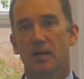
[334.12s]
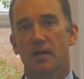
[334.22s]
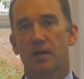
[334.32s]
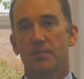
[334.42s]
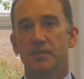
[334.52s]

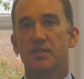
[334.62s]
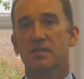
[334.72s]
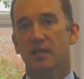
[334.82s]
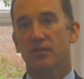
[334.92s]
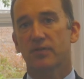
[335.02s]
And Mrs.
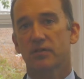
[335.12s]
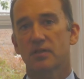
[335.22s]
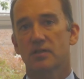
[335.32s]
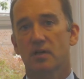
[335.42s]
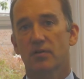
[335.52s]
Sackfield
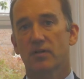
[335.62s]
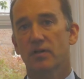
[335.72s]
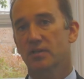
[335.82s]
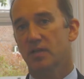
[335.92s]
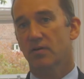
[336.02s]
is our
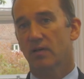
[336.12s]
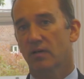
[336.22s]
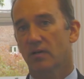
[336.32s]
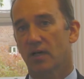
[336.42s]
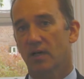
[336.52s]

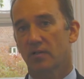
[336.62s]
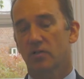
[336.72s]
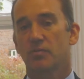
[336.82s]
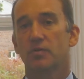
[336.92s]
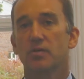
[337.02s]
volunteering and
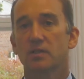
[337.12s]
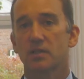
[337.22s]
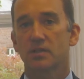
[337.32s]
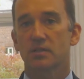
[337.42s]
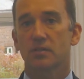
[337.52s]

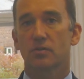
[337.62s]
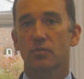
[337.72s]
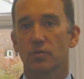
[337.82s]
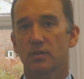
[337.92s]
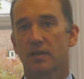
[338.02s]
communities
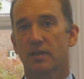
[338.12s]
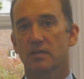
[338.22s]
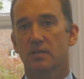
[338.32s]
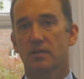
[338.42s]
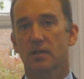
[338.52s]

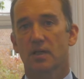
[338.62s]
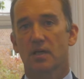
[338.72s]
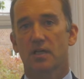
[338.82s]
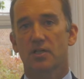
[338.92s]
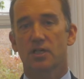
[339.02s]
coordinator,
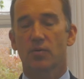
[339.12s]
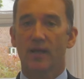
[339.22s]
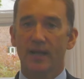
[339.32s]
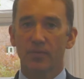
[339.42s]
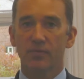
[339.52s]
and she will
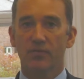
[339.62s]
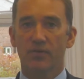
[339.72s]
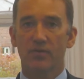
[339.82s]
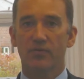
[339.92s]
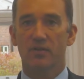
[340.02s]
help you
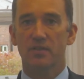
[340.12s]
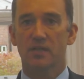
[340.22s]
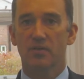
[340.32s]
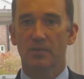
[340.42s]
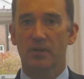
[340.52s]
find
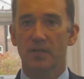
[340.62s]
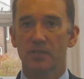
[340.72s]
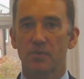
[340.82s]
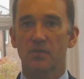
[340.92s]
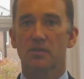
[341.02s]
volunteering
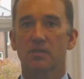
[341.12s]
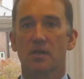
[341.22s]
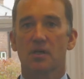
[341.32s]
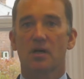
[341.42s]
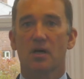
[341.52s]
placements,
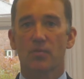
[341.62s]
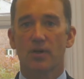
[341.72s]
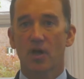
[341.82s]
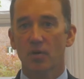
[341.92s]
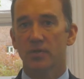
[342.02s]
and we
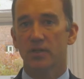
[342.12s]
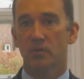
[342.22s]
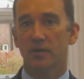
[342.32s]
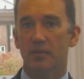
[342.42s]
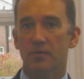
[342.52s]
hope that you'll
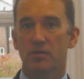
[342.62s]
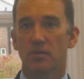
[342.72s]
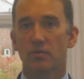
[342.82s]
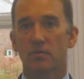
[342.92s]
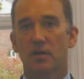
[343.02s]
be able
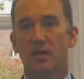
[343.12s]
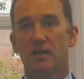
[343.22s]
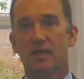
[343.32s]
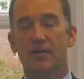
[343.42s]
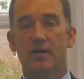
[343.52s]
to
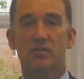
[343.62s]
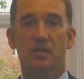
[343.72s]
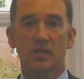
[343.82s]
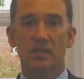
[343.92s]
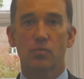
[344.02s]
carry out at
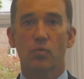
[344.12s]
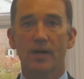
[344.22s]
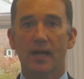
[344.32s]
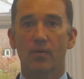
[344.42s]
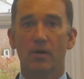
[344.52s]
least 1
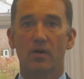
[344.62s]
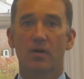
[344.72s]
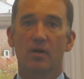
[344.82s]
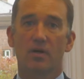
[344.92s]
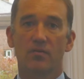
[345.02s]
hour
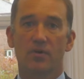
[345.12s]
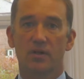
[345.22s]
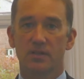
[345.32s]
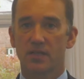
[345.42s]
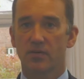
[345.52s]
of
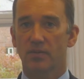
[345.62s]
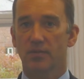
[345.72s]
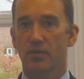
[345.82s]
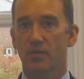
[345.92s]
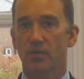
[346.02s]
volunteering
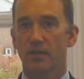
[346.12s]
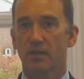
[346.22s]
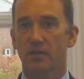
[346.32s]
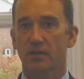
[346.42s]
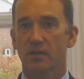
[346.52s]
per week.